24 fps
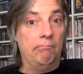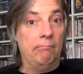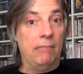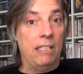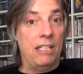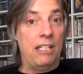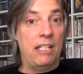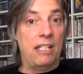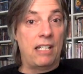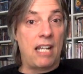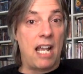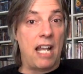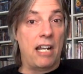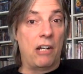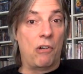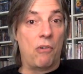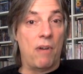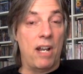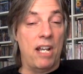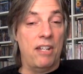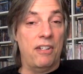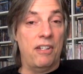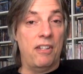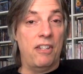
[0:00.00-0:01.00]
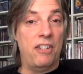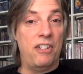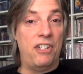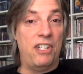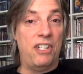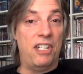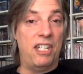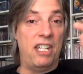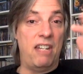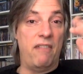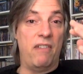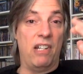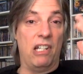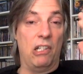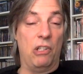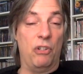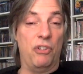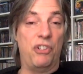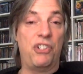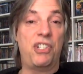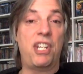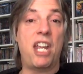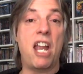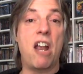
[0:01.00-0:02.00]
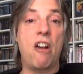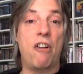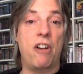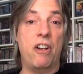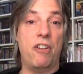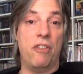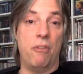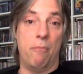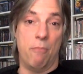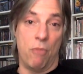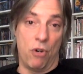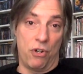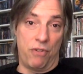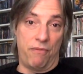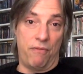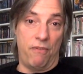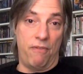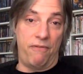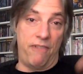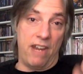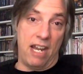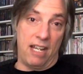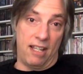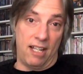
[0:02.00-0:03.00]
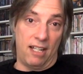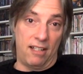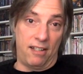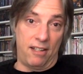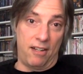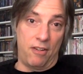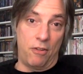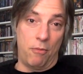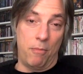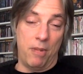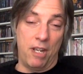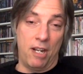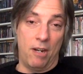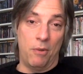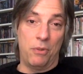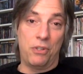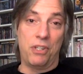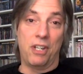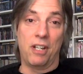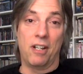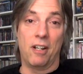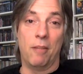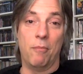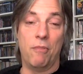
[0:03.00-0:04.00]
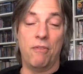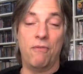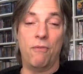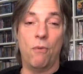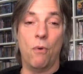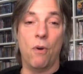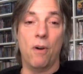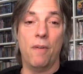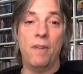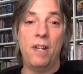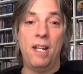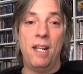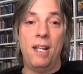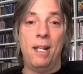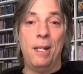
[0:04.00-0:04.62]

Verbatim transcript: this is kind of crazy. This is even a little scarier than Mercyful Fate. That's the other band I was thinking of before.